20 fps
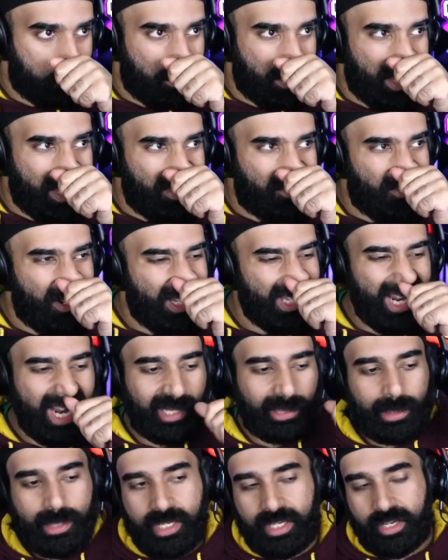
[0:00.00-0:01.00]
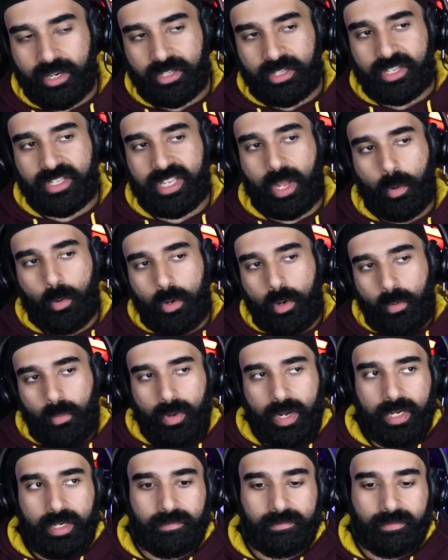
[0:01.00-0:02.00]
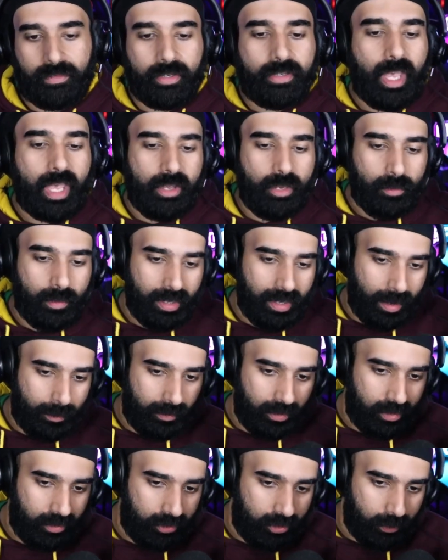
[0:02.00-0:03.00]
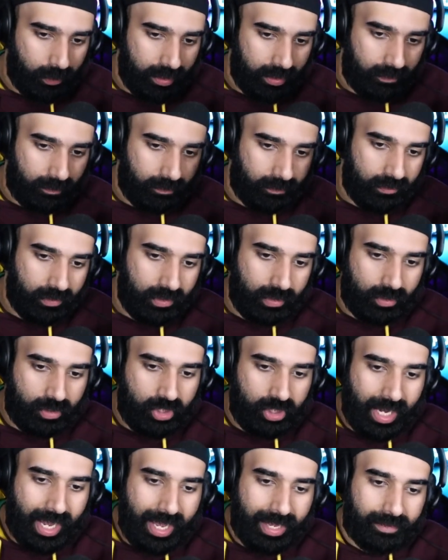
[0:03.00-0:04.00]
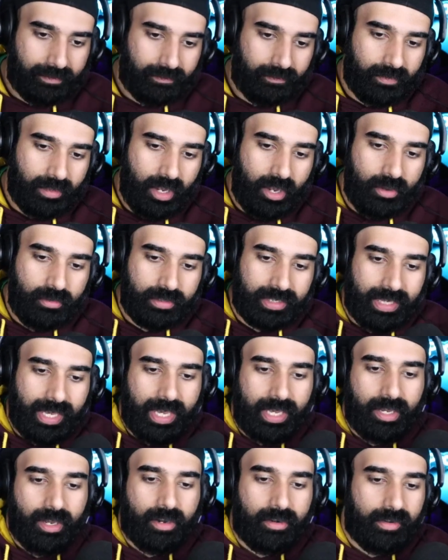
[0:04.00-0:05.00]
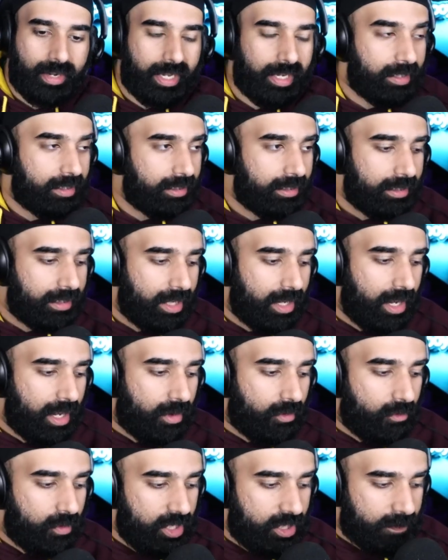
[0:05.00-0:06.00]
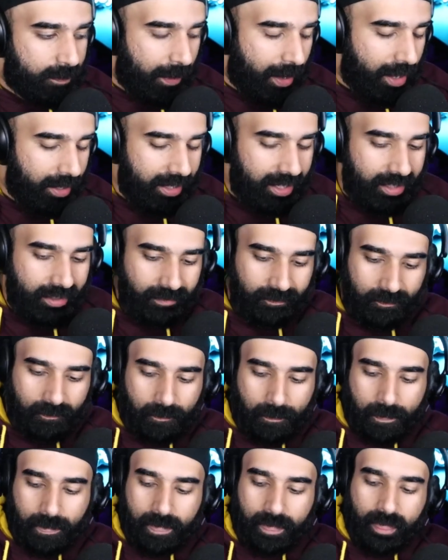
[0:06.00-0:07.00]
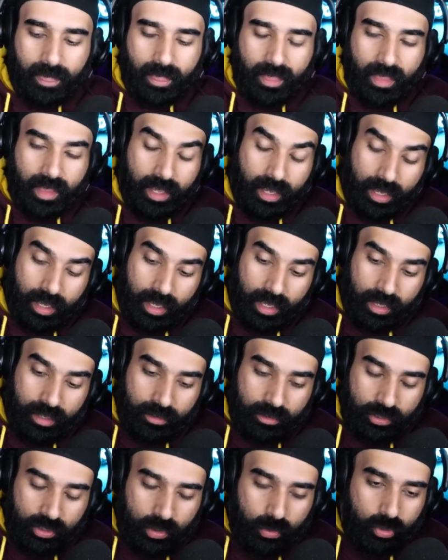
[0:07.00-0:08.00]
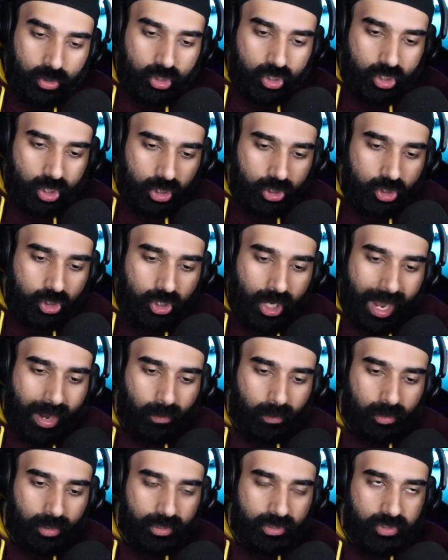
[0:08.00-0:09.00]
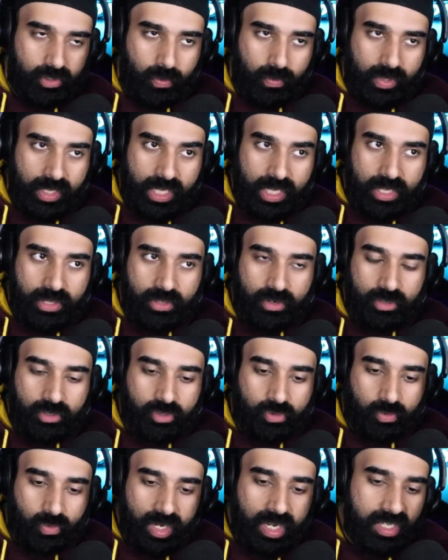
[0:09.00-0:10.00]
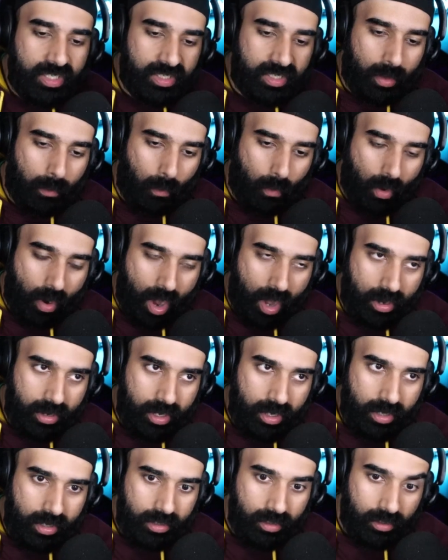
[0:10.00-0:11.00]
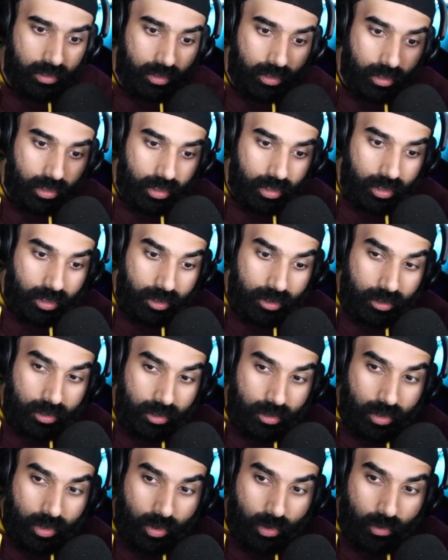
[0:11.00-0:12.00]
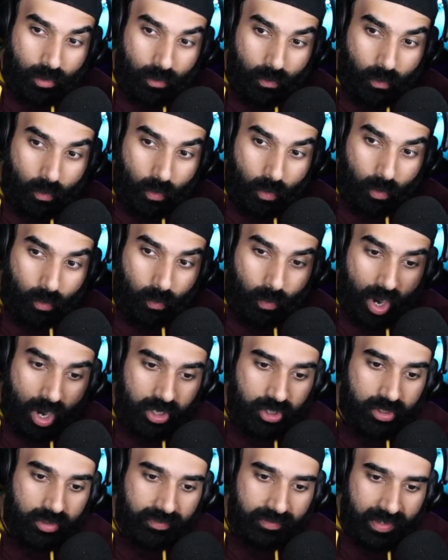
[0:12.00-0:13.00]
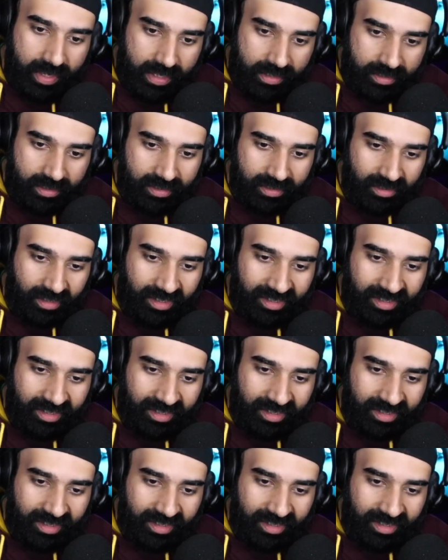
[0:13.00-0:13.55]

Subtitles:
And the reason I'd leak it is because I don't know when. Okay, you know what? I'm going to do it. So chat. Okay, all right. Respawning. You just showered. So either drink some water or wash your face.